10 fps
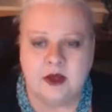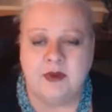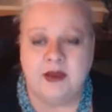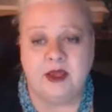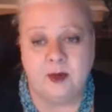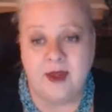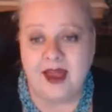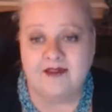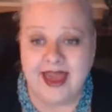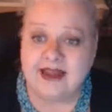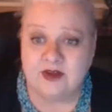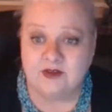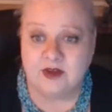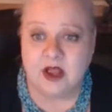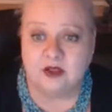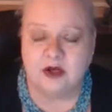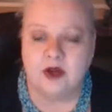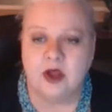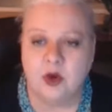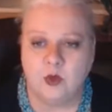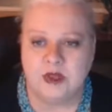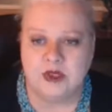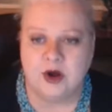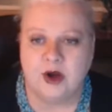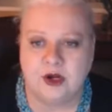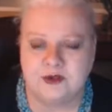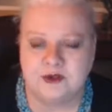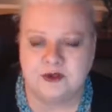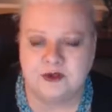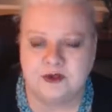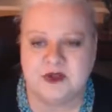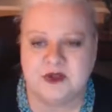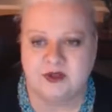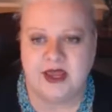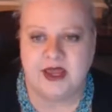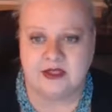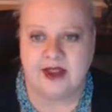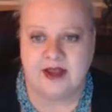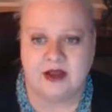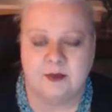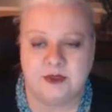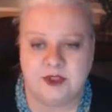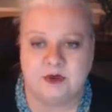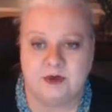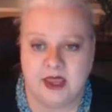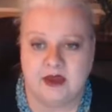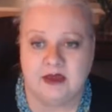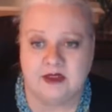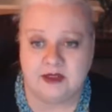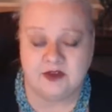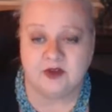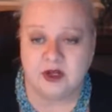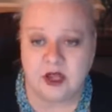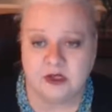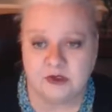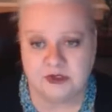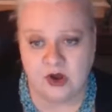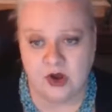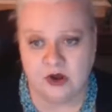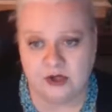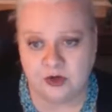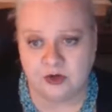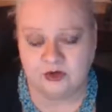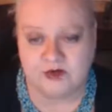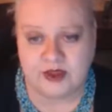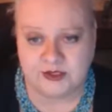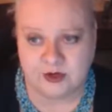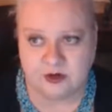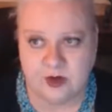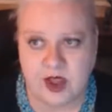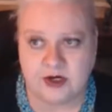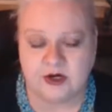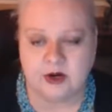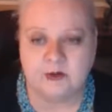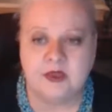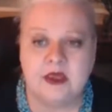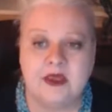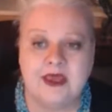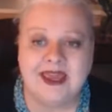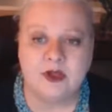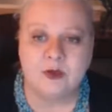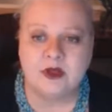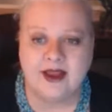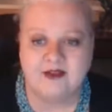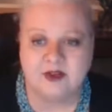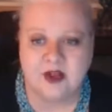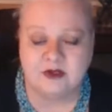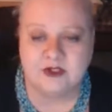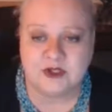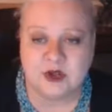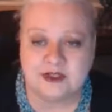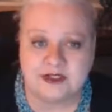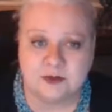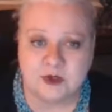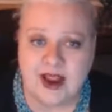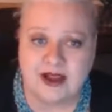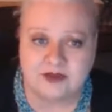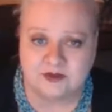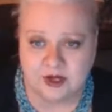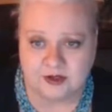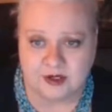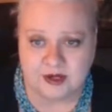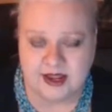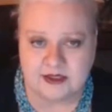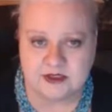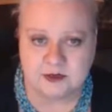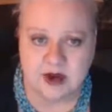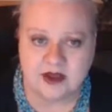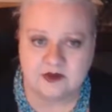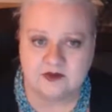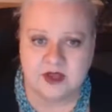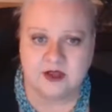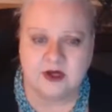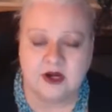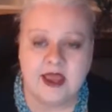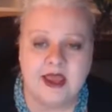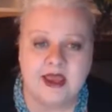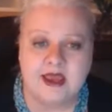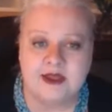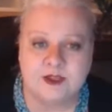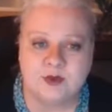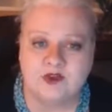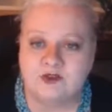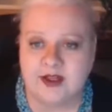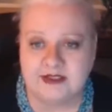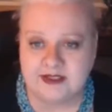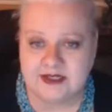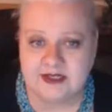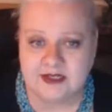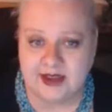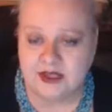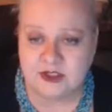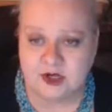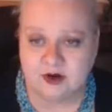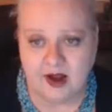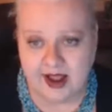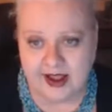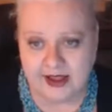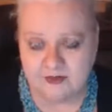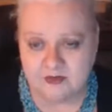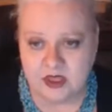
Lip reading: but you have additive color, which are your channels of light that light up to make the different colors on your device, on your monitor. In real life color is called subtractive color, and subtractive color is reflected light to your eye.